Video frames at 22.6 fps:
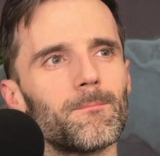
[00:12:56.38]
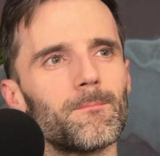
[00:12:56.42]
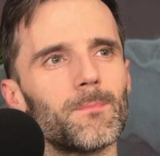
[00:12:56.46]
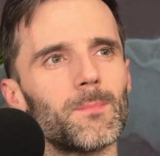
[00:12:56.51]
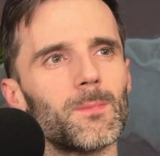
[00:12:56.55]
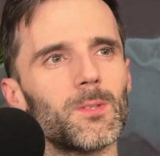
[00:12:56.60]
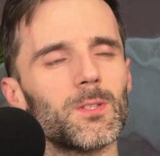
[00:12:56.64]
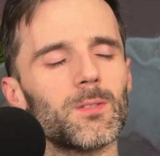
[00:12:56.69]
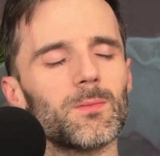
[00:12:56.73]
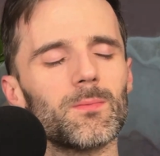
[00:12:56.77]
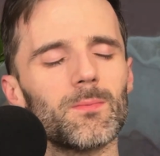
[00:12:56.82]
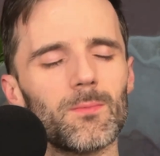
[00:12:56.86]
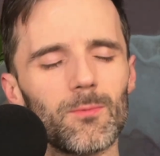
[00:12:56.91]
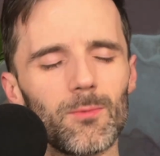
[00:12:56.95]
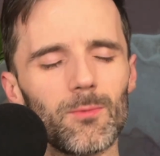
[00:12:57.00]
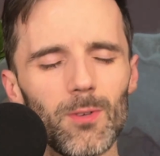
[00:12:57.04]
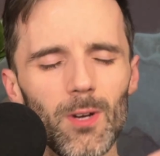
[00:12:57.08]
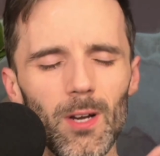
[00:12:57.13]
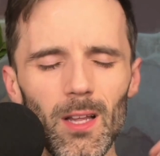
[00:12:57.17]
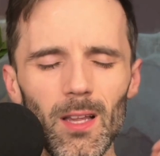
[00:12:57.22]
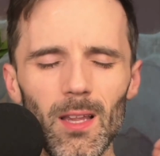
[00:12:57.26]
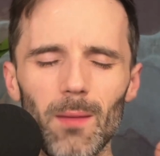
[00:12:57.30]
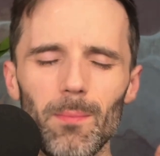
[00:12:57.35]
just
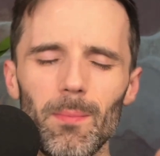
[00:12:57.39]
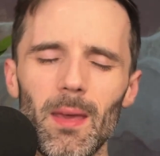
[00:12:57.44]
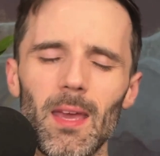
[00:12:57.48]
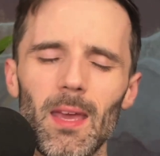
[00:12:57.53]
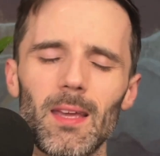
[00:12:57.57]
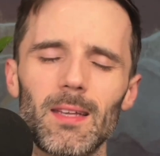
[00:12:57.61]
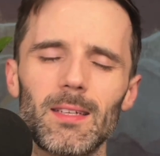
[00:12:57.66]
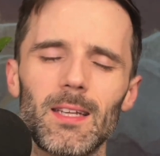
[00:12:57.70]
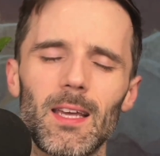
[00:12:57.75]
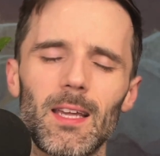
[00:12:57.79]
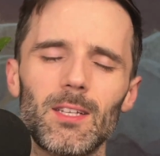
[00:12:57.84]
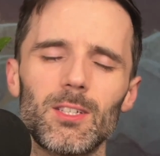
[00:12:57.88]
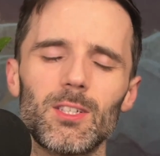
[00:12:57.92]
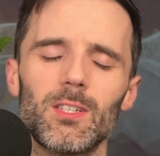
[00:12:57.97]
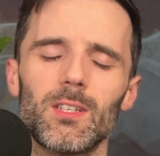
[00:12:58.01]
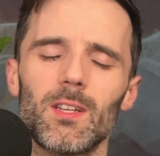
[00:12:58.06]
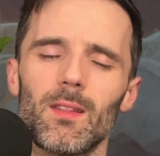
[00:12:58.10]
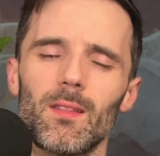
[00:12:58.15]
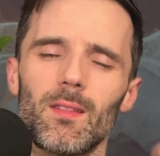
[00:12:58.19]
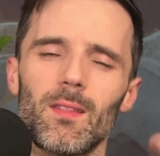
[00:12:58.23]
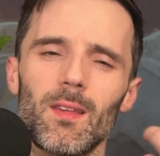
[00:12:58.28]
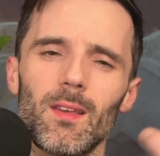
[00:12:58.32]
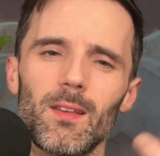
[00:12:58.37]
really paying attention to,
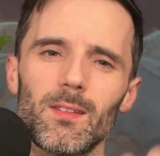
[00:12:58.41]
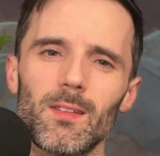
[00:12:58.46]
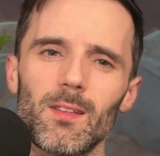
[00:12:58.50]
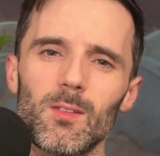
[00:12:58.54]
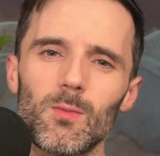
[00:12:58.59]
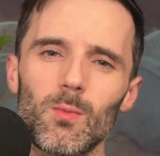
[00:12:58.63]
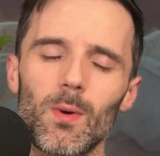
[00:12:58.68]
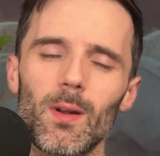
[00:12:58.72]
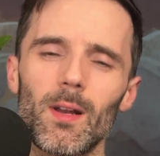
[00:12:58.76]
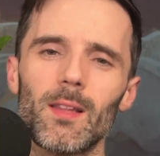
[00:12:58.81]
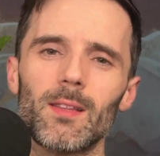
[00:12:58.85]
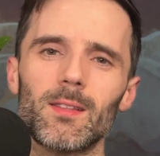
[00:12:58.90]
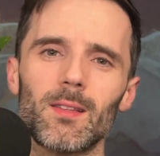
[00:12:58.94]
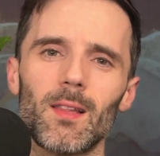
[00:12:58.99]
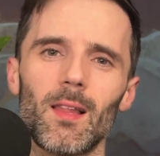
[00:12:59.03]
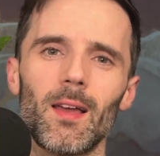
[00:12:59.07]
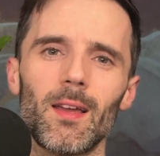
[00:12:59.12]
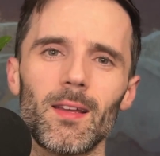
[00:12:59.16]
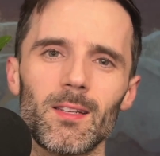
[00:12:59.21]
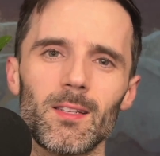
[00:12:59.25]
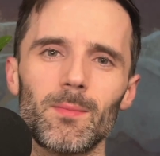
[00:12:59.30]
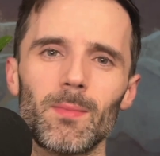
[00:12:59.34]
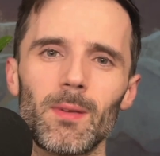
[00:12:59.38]
this is what it's
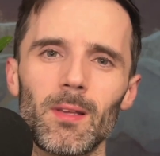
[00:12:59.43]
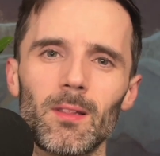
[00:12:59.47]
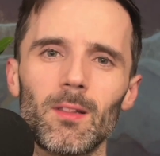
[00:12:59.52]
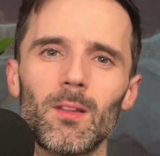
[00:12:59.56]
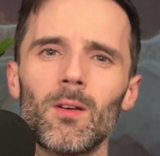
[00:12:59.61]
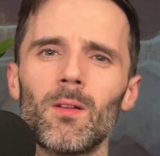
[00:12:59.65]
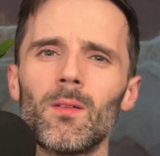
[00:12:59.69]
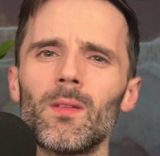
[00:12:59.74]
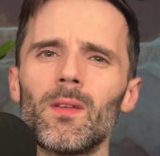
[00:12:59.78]
like to be lonely,